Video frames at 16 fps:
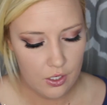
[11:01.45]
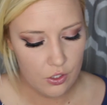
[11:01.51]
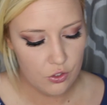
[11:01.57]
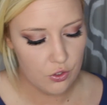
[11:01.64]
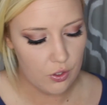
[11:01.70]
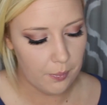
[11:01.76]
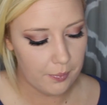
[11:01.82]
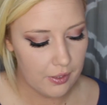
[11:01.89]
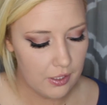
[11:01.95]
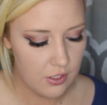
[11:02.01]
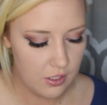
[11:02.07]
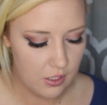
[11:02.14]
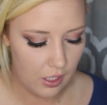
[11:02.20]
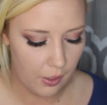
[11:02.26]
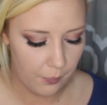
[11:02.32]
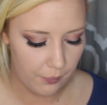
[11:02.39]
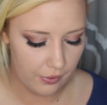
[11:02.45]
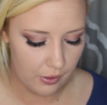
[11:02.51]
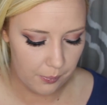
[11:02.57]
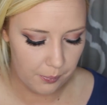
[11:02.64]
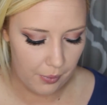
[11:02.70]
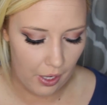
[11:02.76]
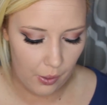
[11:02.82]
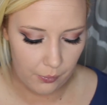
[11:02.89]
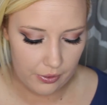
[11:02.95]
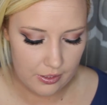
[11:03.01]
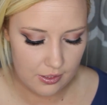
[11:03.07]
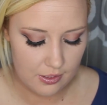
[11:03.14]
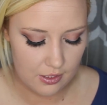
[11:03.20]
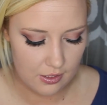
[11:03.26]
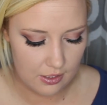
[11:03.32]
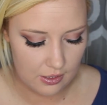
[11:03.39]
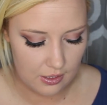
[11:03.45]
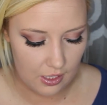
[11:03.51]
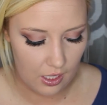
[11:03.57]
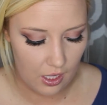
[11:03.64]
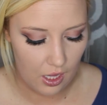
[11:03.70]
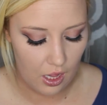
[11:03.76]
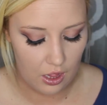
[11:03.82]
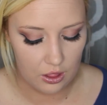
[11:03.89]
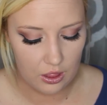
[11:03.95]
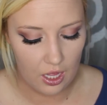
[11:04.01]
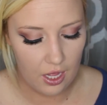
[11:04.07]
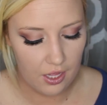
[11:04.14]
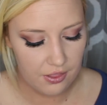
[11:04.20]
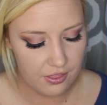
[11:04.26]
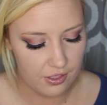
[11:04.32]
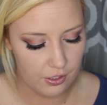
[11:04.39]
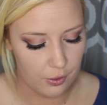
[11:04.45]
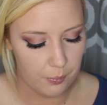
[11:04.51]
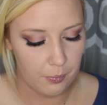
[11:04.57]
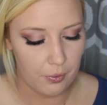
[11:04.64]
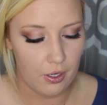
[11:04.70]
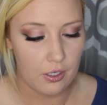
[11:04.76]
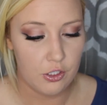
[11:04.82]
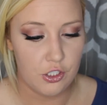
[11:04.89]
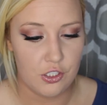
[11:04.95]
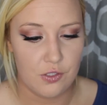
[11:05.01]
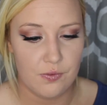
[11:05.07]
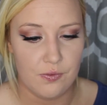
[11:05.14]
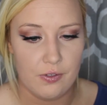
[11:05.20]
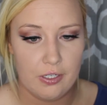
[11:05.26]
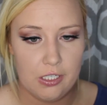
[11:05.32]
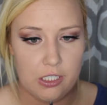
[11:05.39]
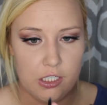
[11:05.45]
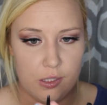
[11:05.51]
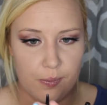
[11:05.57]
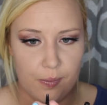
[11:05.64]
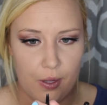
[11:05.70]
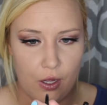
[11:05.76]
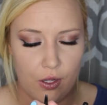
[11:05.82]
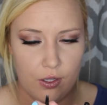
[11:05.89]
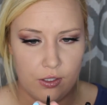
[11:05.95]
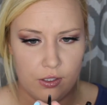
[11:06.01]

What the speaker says: So I'm start with the Brow Wiz because it's a lot thinner brush. It's very small.